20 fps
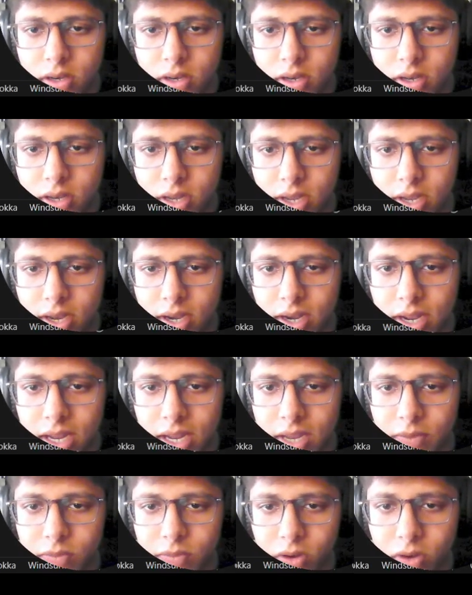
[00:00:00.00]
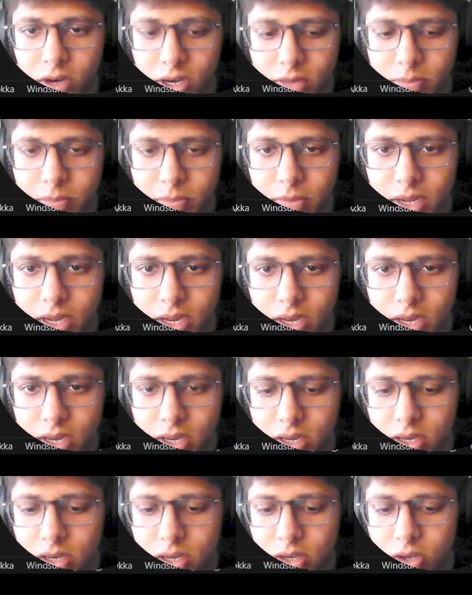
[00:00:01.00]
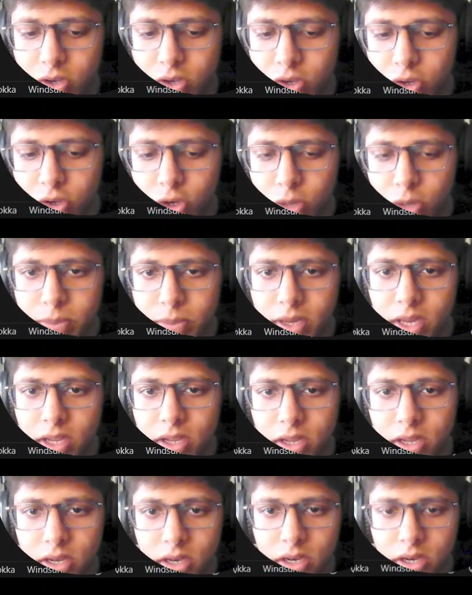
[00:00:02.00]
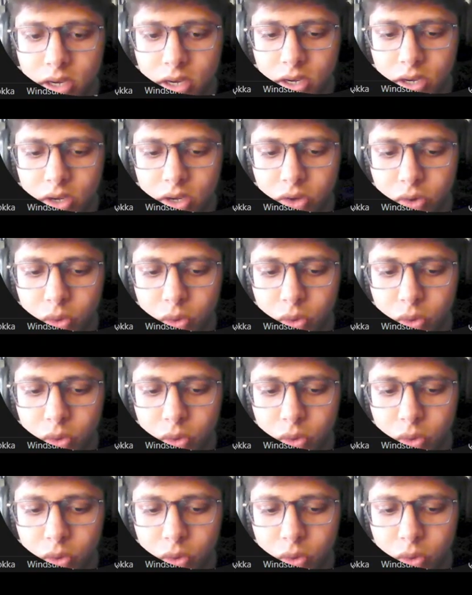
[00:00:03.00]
and I have got my topic to